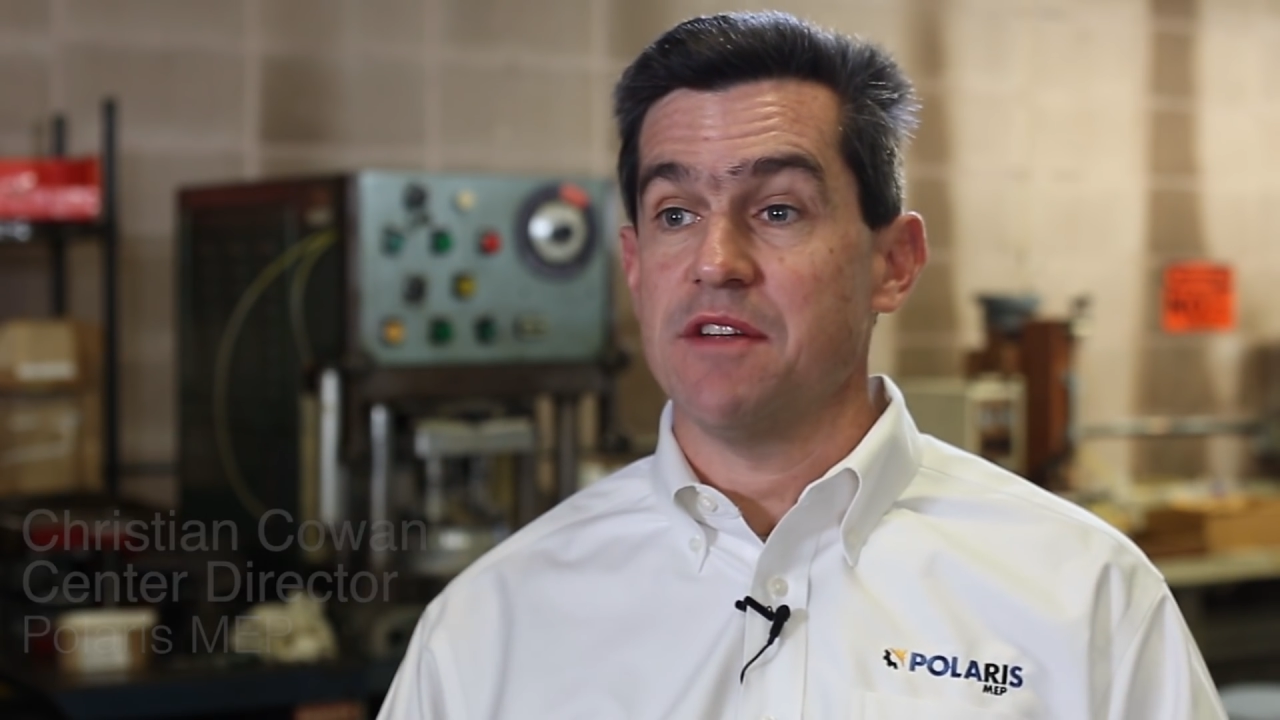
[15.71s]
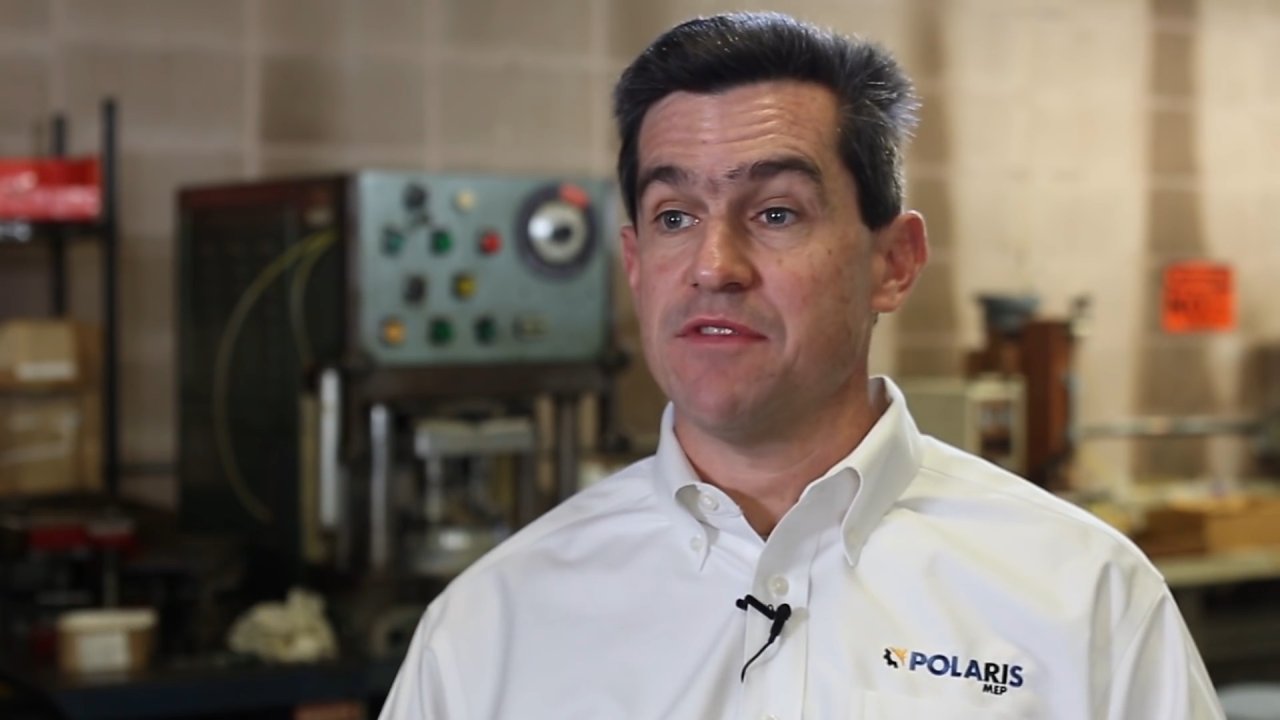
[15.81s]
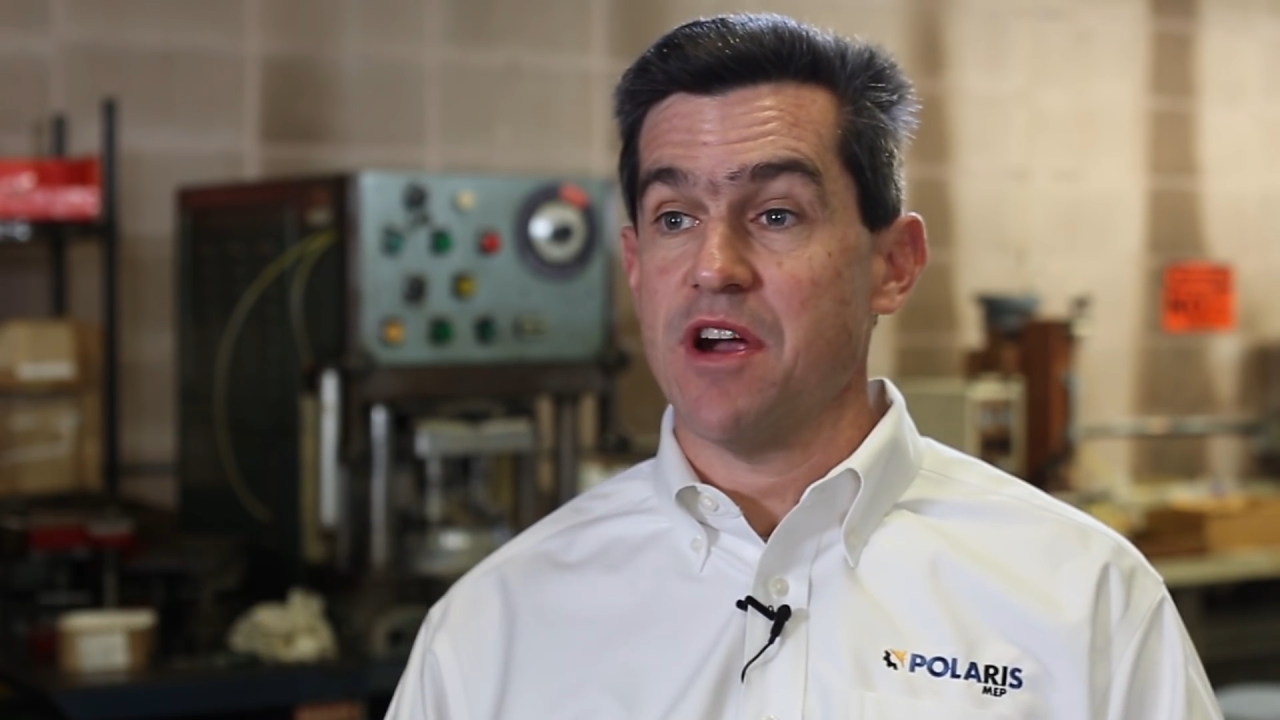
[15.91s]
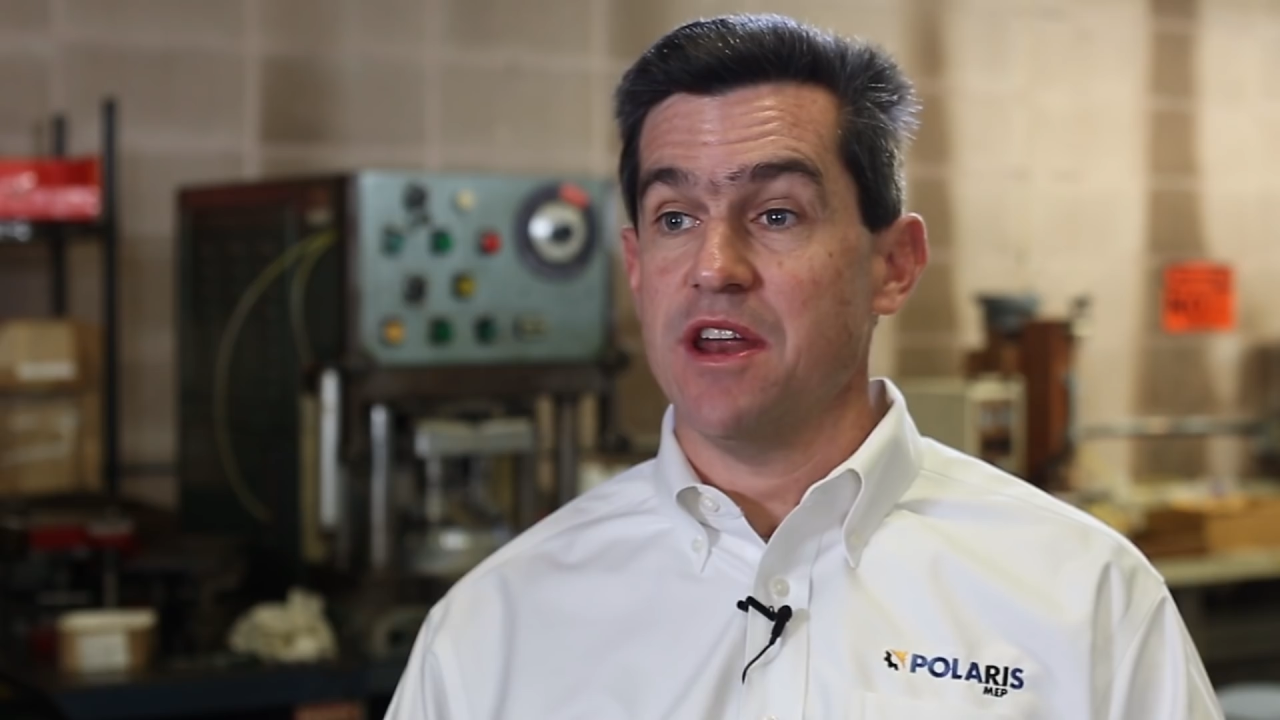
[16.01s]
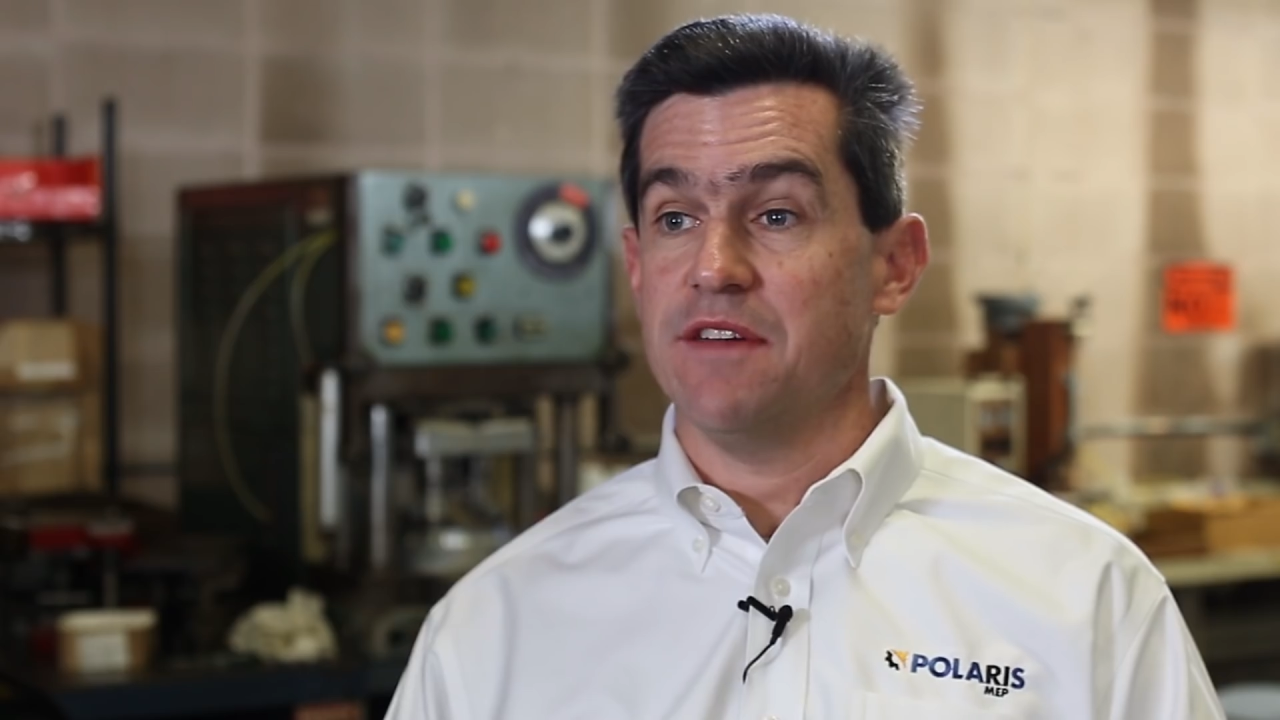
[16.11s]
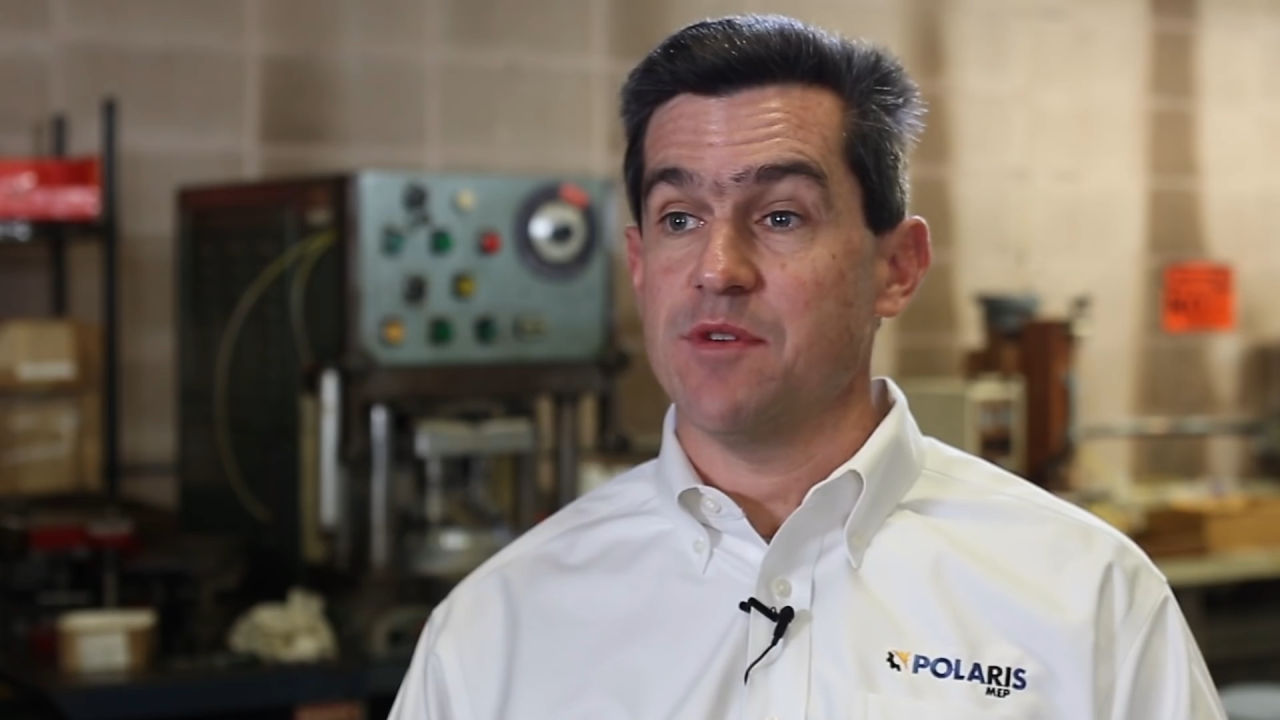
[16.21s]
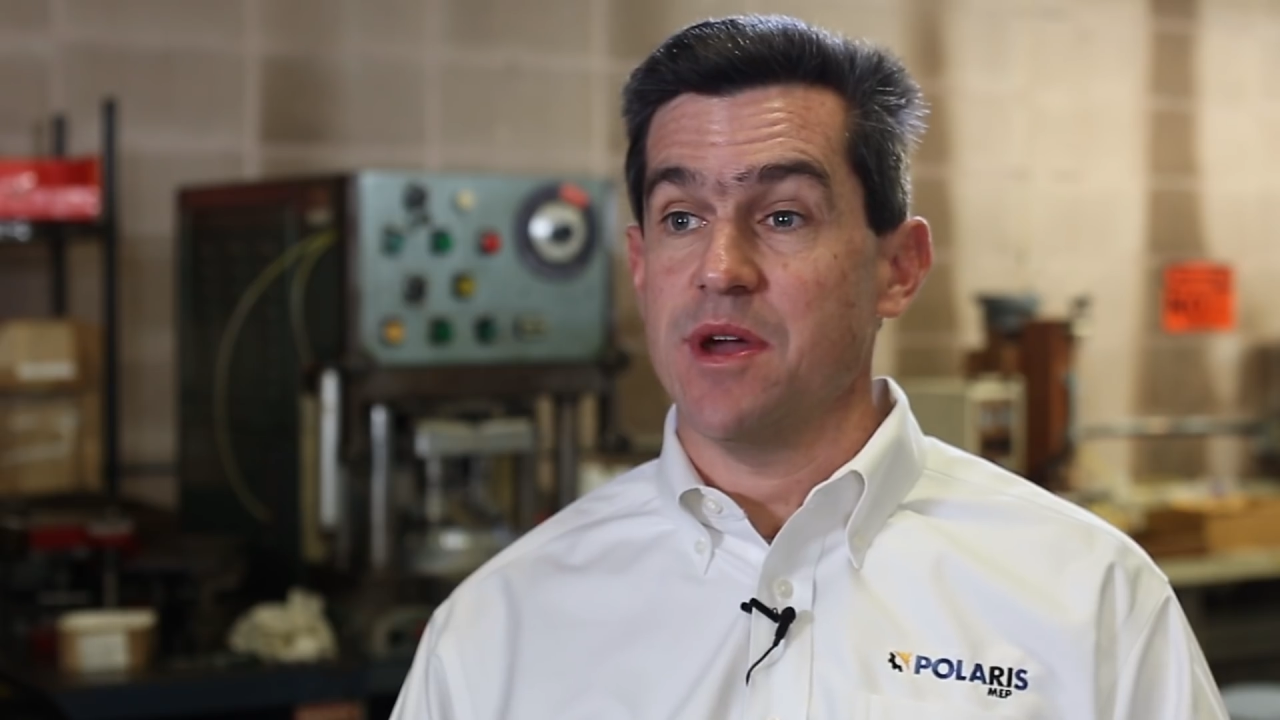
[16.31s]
in a variety of